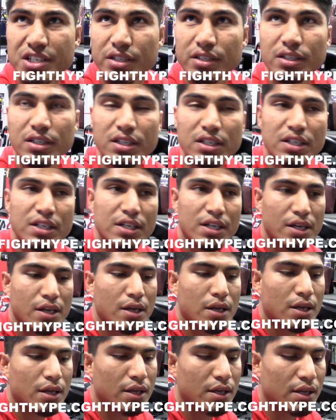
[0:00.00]

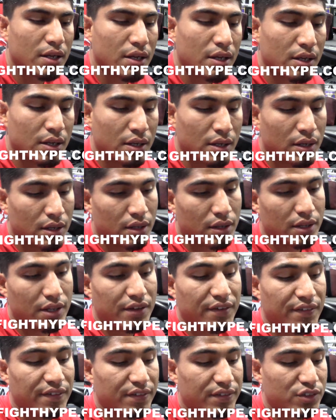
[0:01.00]
Oh,
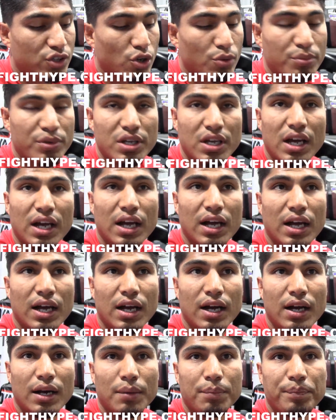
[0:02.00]
they told me
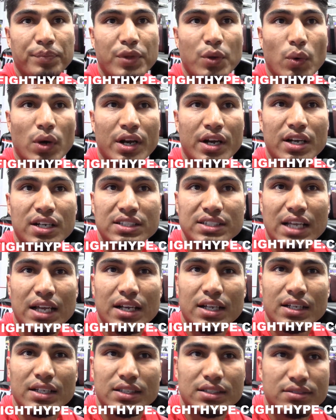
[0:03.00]
um, they wanted us at
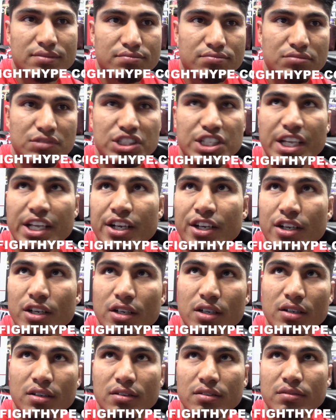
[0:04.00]
a
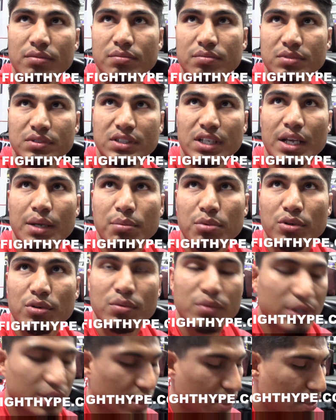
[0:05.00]
dinner table
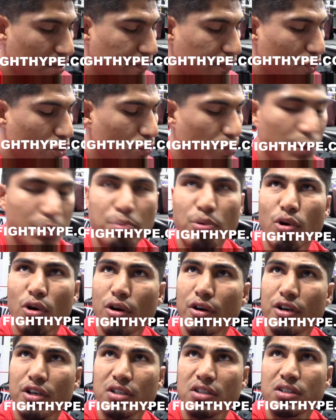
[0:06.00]
with a few
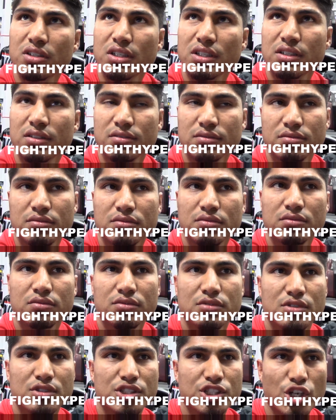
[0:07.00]
reporters and
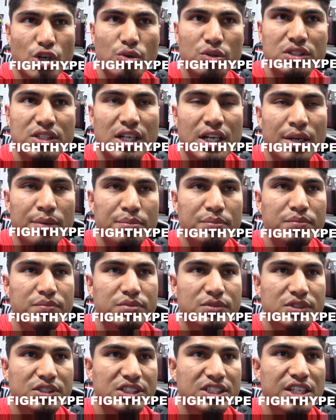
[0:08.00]

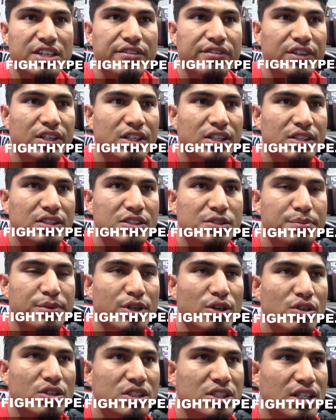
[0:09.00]
Showtime, Stephen
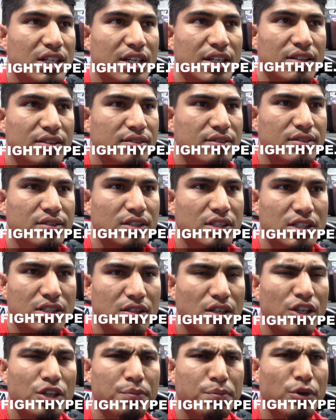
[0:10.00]
Espinoza, and
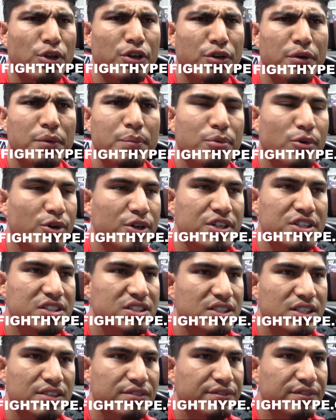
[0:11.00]
other, other reporters
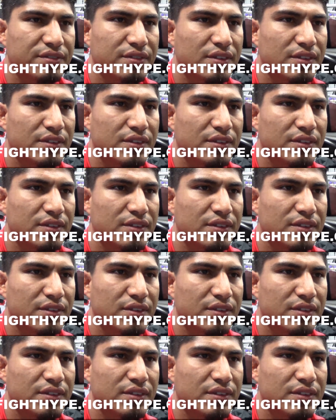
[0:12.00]
stuff.